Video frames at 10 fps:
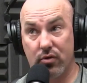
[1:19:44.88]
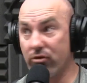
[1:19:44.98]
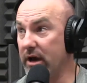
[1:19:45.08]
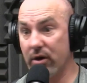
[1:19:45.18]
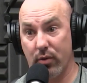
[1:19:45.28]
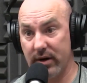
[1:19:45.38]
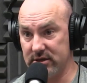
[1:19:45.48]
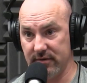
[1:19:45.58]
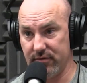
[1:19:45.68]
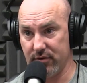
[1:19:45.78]
great
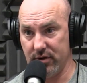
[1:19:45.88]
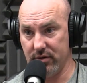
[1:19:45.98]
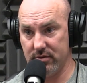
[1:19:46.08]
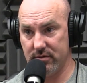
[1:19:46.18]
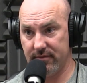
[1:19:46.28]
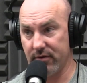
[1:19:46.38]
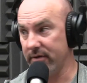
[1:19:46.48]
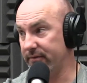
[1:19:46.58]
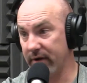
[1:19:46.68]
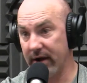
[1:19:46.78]
question for you. Teachers
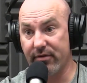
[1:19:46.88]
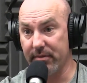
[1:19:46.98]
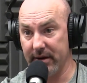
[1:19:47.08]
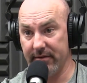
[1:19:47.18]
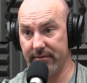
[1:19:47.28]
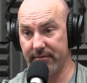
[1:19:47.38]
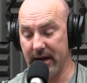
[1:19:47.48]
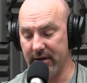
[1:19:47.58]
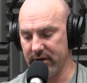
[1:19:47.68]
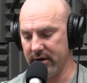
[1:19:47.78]
for, for everybody in.
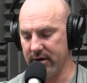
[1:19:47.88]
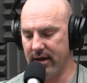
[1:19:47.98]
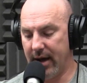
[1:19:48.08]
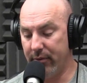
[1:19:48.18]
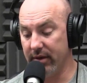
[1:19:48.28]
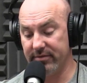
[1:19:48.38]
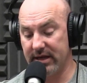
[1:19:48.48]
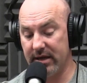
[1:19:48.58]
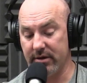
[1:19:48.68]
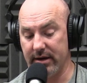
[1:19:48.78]
out there. I would love to
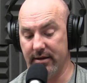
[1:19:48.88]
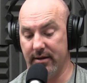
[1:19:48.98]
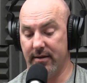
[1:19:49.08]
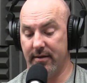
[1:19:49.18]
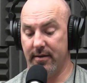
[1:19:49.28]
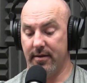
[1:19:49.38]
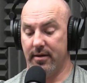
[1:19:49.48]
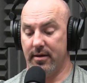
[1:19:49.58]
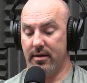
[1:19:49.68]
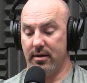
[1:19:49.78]
hear it.
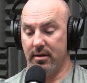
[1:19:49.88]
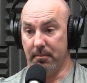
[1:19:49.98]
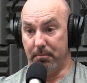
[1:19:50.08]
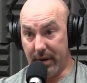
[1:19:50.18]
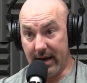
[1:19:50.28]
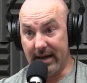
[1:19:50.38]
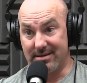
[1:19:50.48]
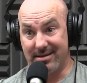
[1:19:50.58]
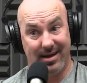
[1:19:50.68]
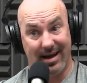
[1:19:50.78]

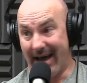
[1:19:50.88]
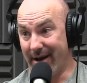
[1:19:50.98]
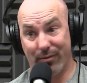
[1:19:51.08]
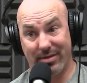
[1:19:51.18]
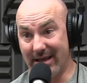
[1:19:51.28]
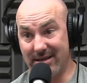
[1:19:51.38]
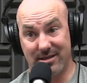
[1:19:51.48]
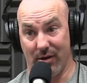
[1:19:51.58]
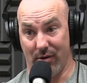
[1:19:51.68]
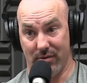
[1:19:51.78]
But I don't think
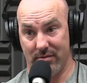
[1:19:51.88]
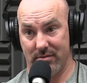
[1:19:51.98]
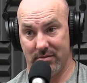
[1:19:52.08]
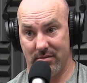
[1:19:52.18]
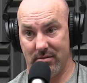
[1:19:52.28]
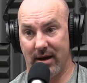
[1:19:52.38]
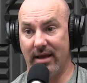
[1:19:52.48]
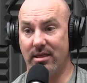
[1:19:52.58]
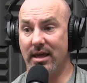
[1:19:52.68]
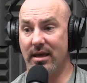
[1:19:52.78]
so.
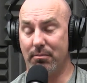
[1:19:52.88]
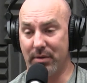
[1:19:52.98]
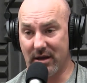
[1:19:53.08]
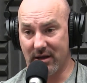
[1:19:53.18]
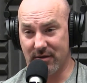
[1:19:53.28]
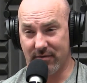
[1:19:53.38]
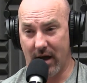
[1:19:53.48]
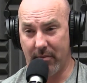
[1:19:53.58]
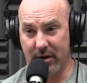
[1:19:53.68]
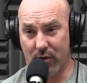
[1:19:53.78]
I think because of
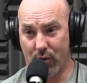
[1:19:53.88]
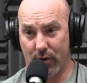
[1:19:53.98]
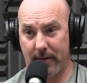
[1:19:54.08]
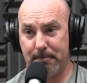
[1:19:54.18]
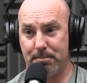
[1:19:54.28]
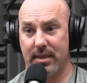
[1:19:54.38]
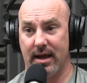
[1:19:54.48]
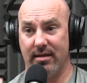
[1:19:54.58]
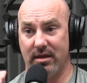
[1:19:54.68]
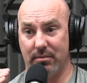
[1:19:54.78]
Common Core,
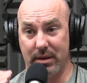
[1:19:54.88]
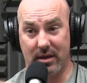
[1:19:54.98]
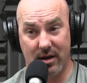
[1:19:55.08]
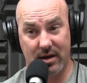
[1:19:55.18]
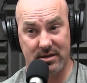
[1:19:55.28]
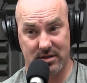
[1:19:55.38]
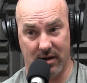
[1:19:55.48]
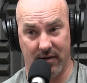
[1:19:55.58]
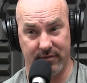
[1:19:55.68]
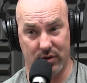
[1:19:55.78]
I think hmm. because
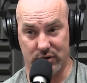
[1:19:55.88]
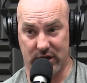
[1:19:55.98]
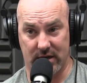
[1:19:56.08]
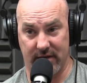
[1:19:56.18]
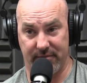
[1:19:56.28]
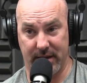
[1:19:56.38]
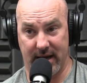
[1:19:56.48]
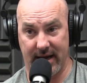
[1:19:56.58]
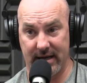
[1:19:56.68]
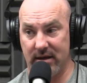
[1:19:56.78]
mm. of No Child Left
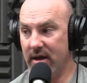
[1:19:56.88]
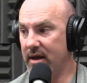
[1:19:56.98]
Behind,